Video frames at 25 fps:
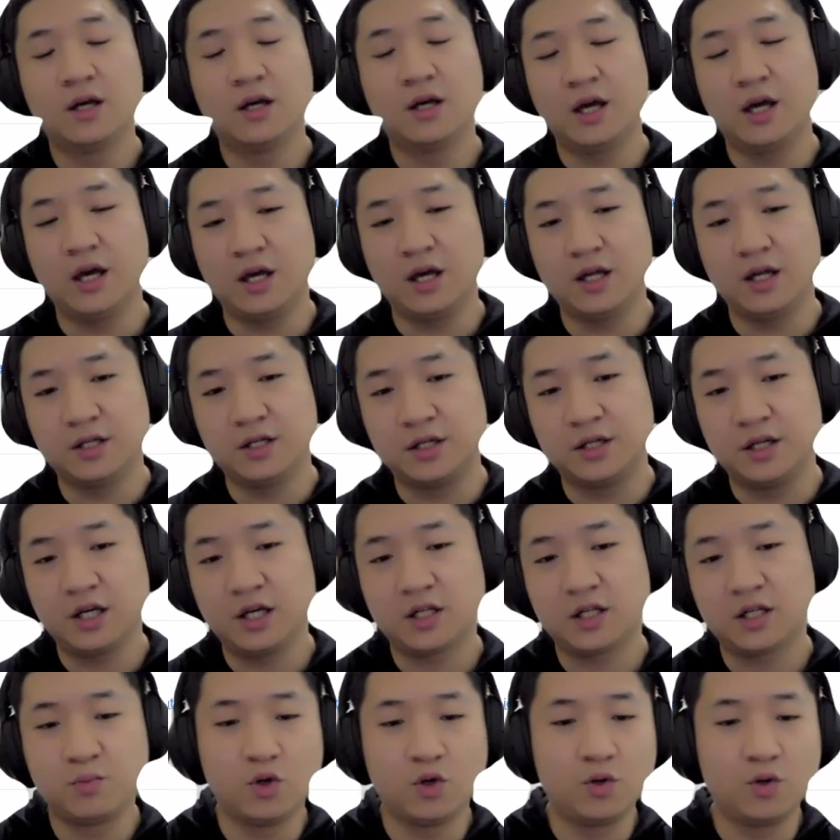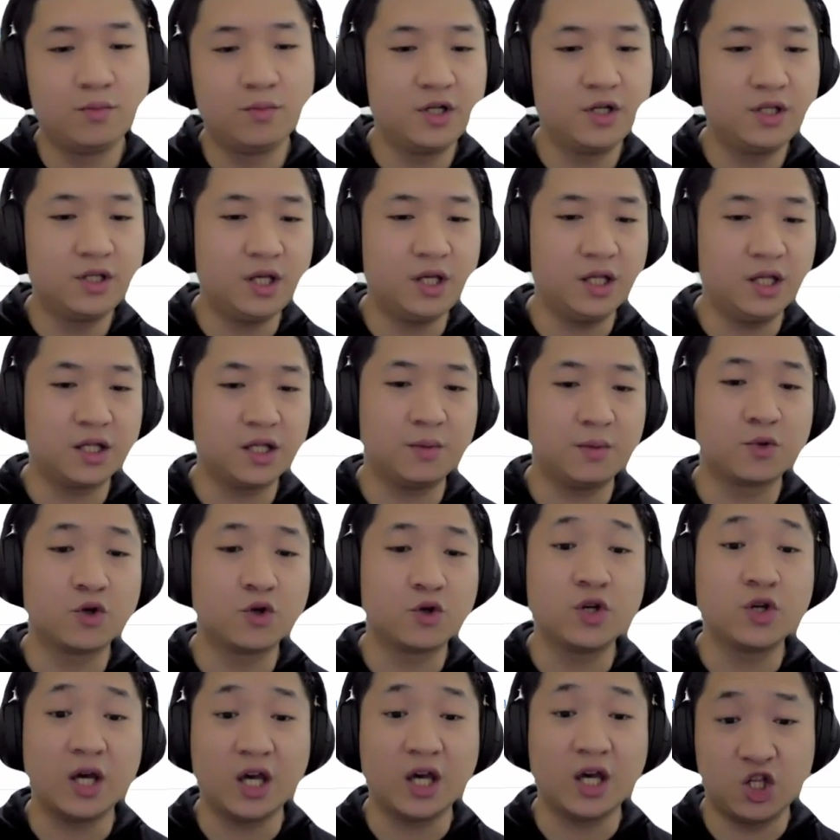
and the next moment is I'm going to